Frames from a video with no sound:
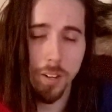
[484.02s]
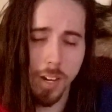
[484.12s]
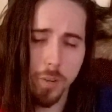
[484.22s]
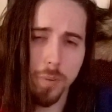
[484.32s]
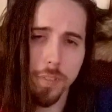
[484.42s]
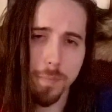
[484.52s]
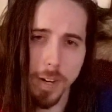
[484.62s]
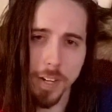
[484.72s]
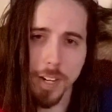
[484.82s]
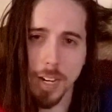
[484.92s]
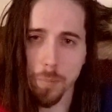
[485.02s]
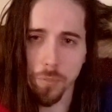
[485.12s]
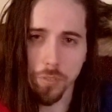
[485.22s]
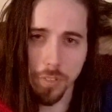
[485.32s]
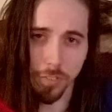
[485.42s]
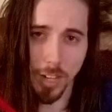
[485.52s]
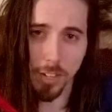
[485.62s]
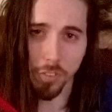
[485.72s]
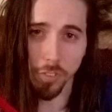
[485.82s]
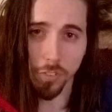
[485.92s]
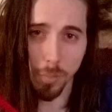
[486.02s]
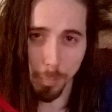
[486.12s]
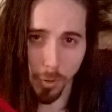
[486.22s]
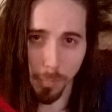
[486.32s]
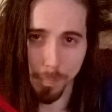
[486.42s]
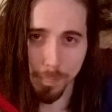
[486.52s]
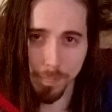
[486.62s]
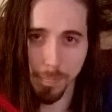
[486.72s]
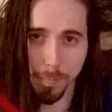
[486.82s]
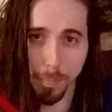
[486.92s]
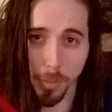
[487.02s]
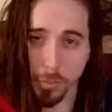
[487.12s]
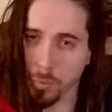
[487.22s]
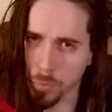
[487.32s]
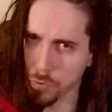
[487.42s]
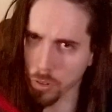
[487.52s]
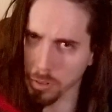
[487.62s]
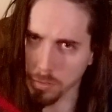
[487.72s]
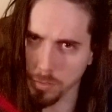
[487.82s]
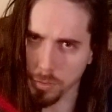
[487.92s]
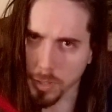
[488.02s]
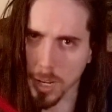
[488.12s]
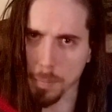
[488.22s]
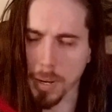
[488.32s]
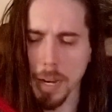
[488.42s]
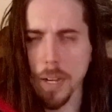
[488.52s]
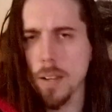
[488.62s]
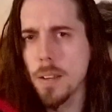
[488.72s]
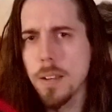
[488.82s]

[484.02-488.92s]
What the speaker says: Like with many games, the stats are simple, but crucial to gameplay.